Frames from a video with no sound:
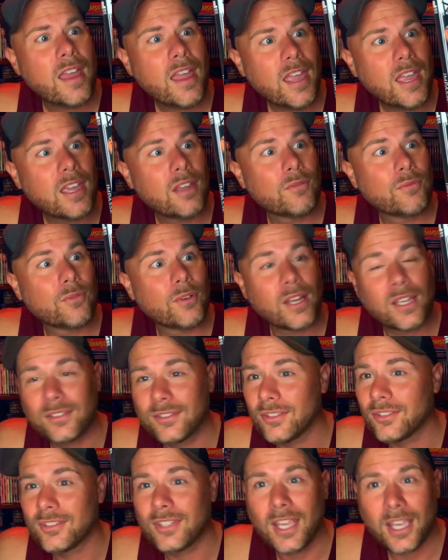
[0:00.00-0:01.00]
and
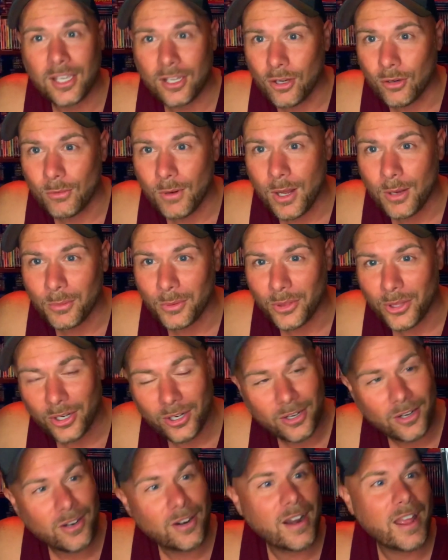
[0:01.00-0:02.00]
Francis can't go wrong with
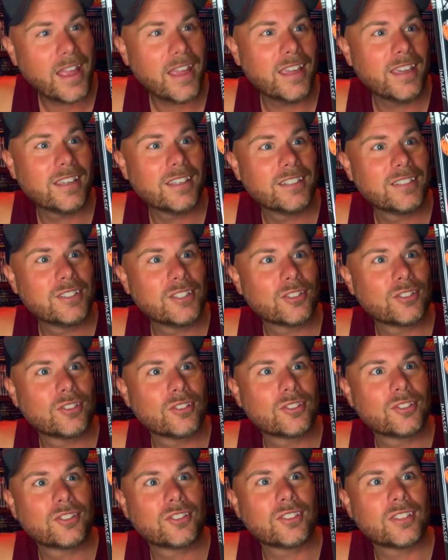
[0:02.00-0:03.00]
her, and just
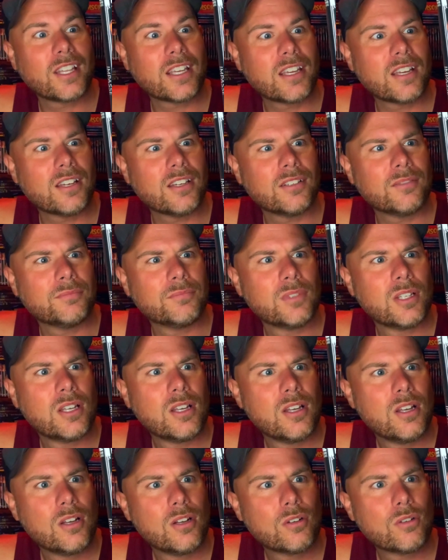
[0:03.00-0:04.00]
looks like a
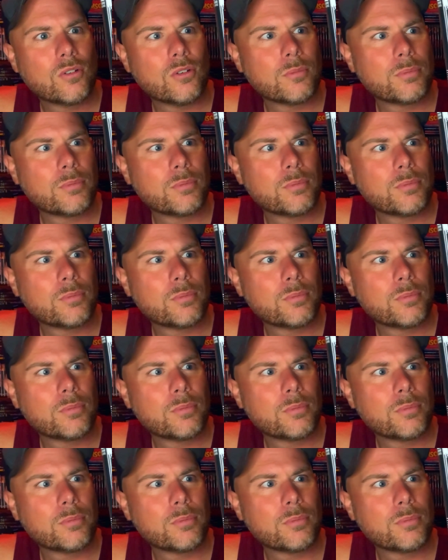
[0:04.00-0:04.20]
cool